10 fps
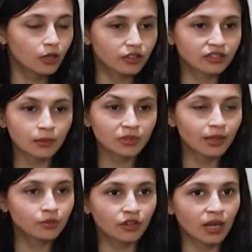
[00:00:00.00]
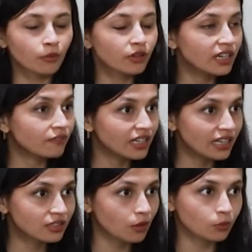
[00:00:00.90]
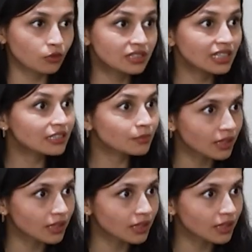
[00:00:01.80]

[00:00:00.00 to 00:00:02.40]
Because sometimes your MOEF takes almost 6